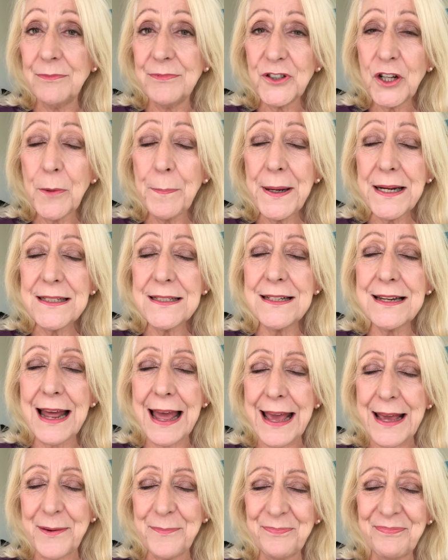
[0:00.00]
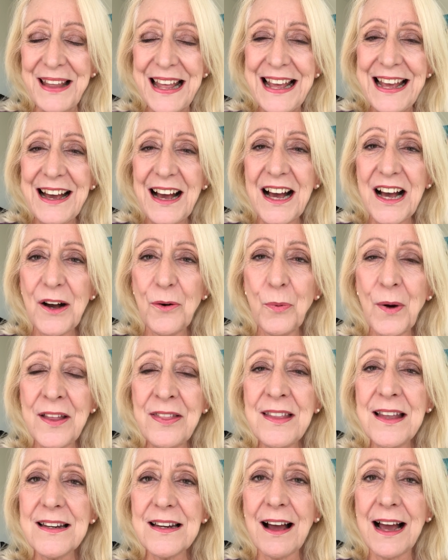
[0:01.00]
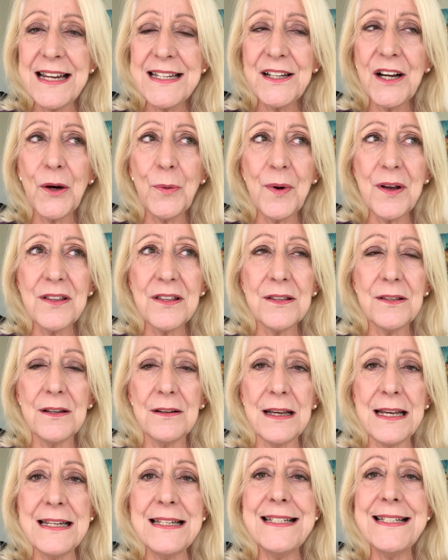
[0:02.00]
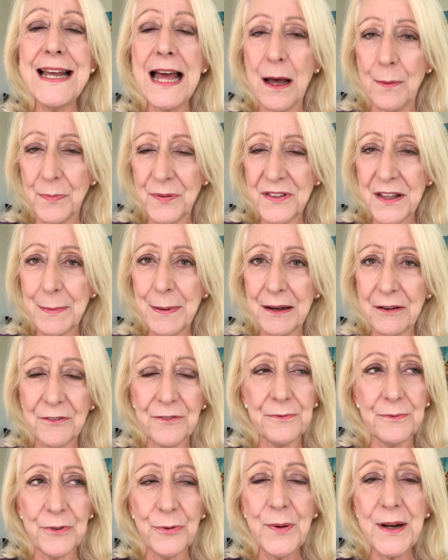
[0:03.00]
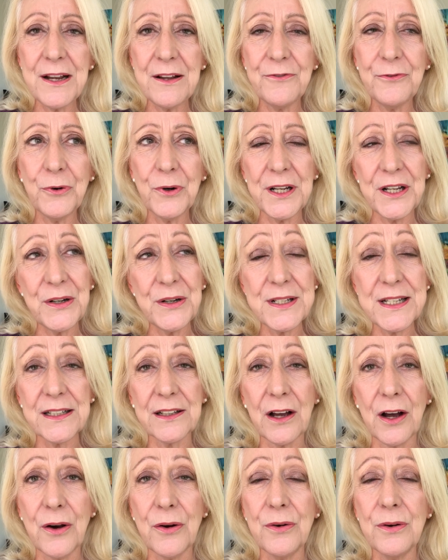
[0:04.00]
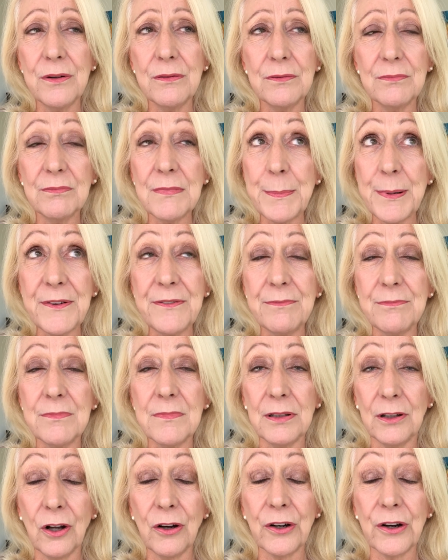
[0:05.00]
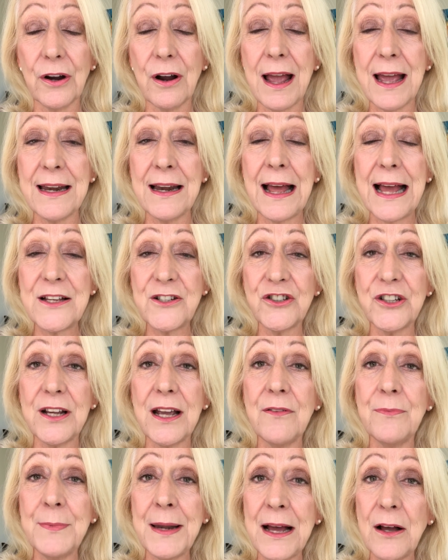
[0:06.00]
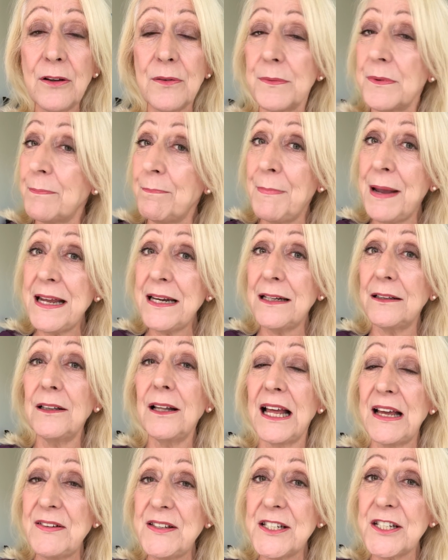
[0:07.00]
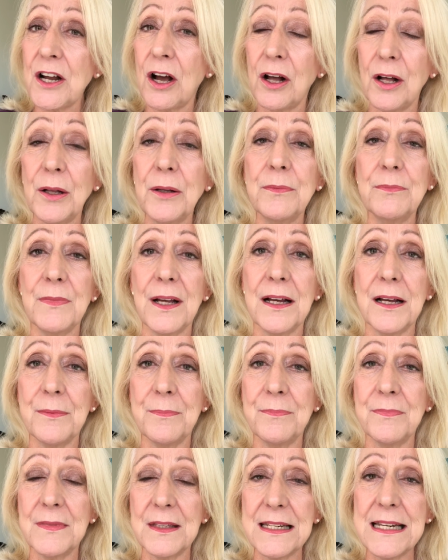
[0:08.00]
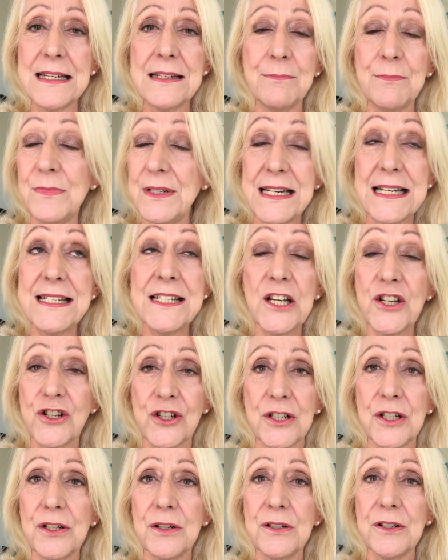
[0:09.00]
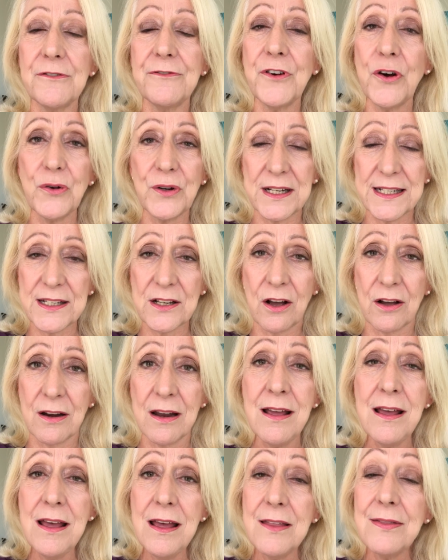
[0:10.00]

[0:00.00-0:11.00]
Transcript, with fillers: Topic today. Uh, one that I dealt with in depth about three, four years ago, maybe longer, and actually have now made a lifestyle um, d- decision to, to focus on.